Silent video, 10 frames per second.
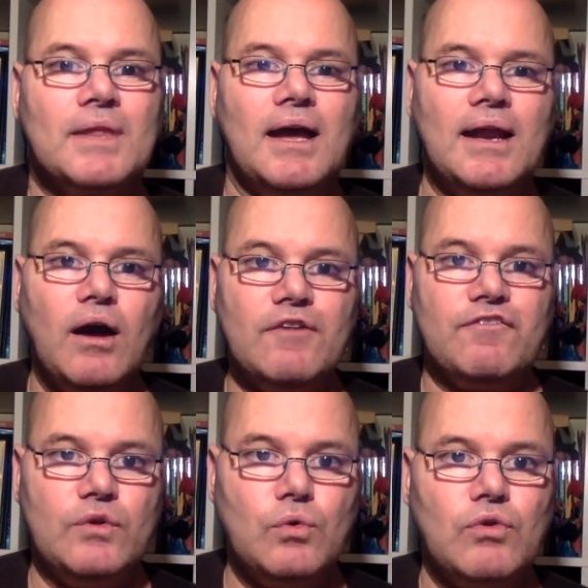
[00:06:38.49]
and I
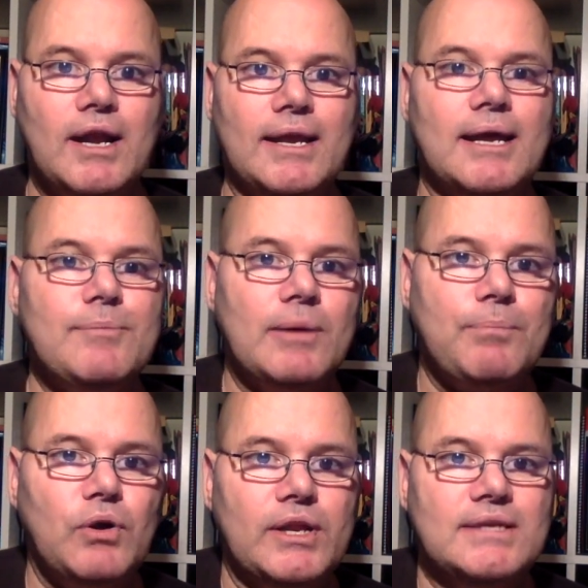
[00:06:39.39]
feel great and my
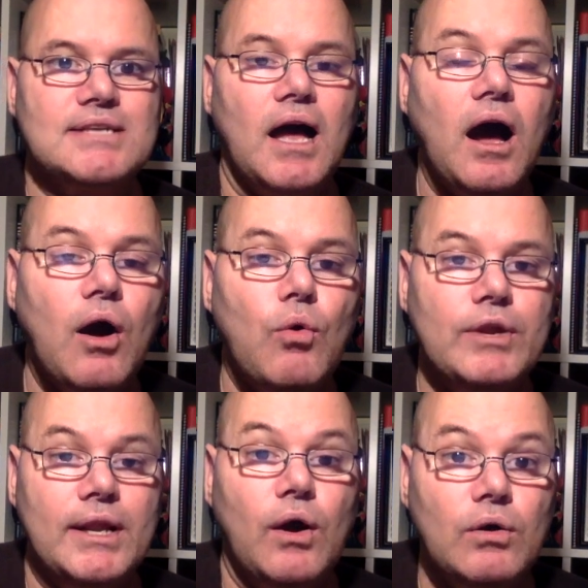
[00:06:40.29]
body's
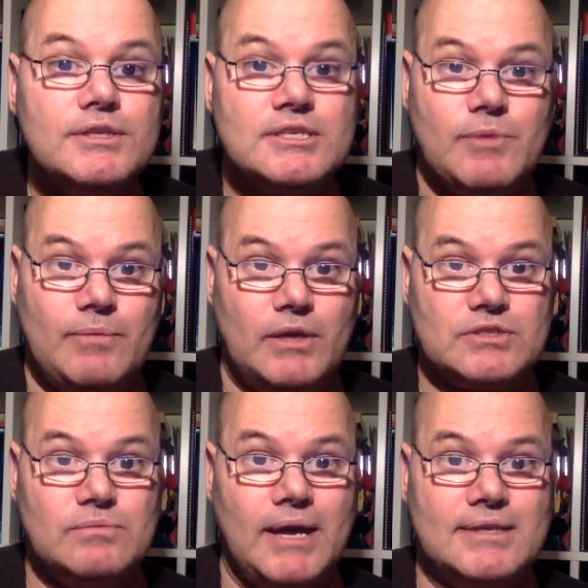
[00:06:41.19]
holding on to my
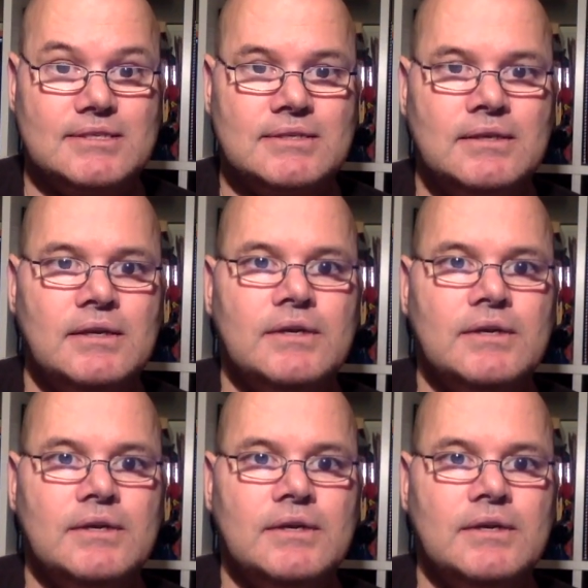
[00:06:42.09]
muscle mass.